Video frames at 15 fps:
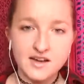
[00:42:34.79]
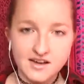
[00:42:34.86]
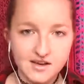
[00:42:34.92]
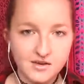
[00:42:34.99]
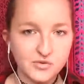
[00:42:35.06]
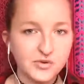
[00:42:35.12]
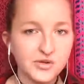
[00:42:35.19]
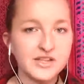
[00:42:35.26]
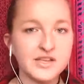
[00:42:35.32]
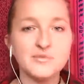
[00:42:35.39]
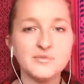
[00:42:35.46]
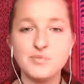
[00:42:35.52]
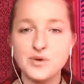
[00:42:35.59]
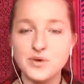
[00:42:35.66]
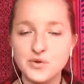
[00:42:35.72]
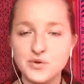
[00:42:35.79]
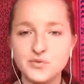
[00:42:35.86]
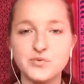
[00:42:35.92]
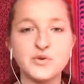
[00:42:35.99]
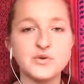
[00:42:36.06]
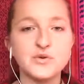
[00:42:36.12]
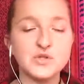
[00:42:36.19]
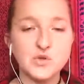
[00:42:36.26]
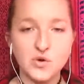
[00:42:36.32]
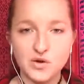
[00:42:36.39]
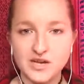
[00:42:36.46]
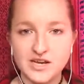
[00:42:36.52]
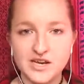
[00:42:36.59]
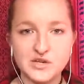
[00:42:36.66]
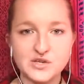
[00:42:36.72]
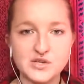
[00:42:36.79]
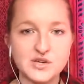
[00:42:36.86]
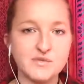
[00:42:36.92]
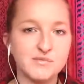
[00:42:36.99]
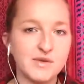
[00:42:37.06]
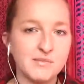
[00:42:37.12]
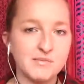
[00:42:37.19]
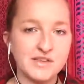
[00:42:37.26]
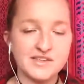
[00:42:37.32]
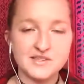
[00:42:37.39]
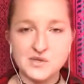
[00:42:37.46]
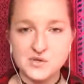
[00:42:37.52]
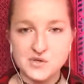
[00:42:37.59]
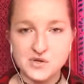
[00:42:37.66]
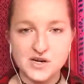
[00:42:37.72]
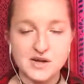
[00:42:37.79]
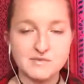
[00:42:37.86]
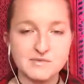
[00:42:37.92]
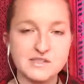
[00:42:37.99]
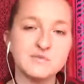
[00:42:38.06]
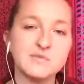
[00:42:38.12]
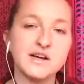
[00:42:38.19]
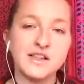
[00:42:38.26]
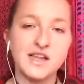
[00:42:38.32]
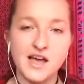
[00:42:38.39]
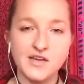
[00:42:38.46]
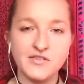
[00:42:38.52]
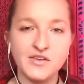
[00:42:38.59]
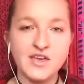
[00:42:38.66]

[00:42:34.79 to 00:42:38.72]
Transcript: a really beautiful soul connection, maybe a sister, comes into my life,